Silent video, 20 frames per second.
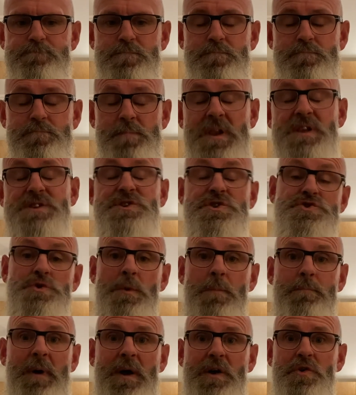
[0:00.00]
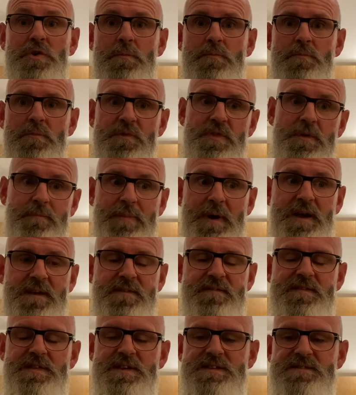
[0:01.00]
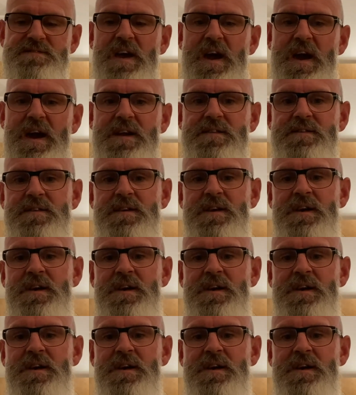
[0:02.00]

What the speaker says: Managed to jump back up with the bag still intact,